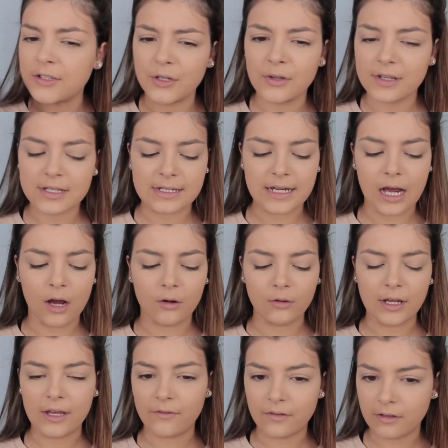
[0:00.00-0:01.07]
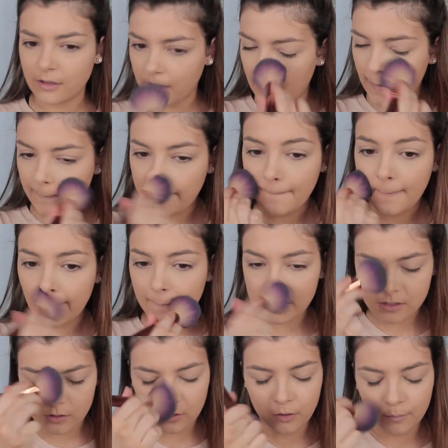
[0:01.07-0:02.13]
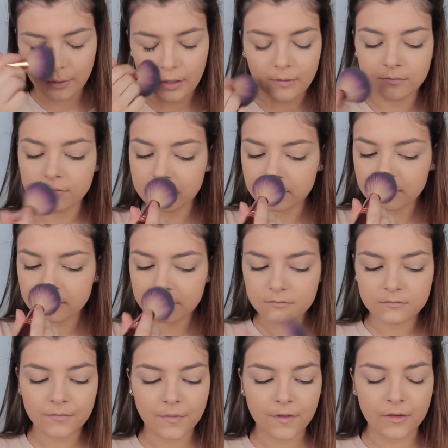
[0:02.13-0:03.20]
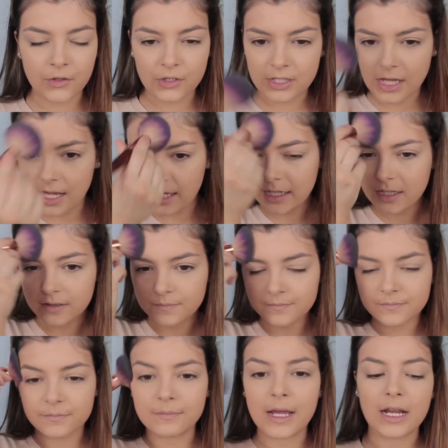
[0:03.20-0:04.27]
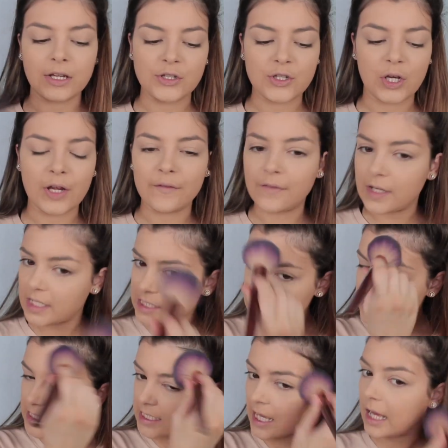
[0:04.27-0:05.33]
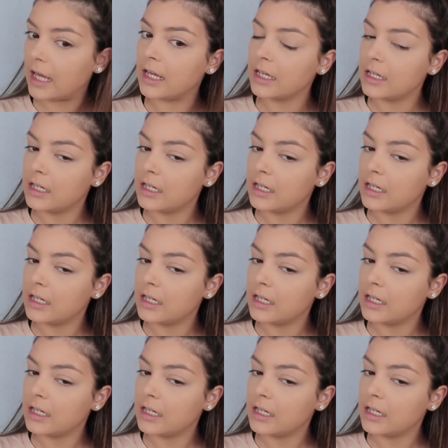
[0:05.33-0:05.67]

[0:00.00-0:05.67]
do this now, even like not at school, but just like making sure your face is set.